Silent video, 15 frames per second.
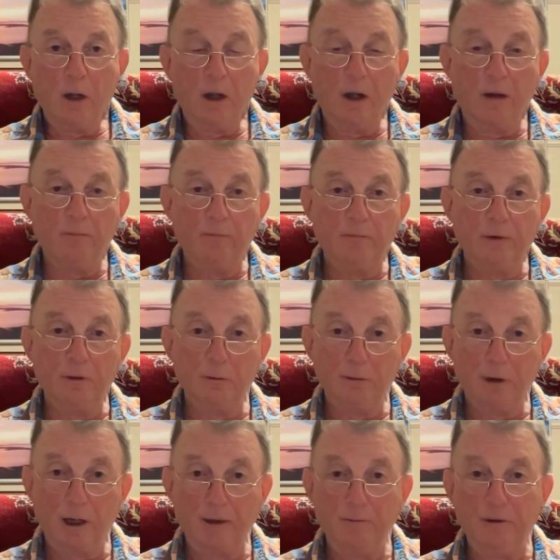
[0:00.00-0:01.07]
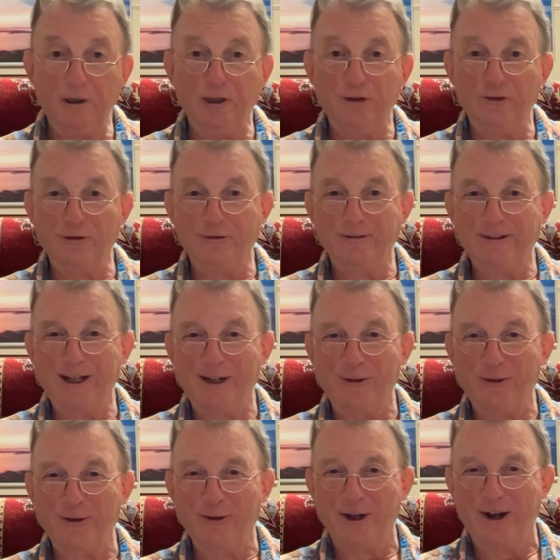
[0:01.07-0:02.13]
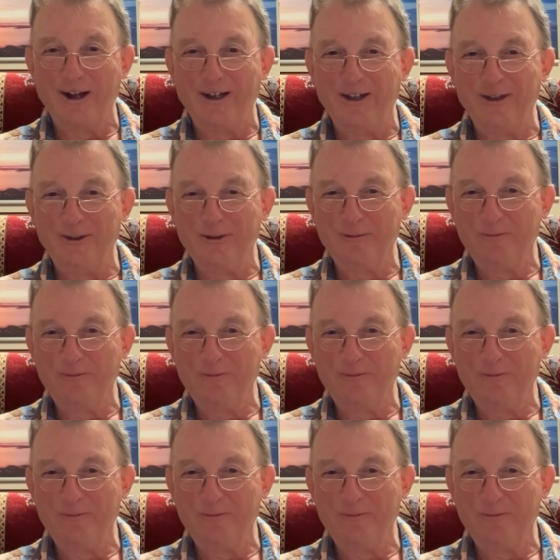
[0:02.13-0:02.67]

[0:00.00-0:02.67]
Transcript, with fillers: um, who, like me, is now retired.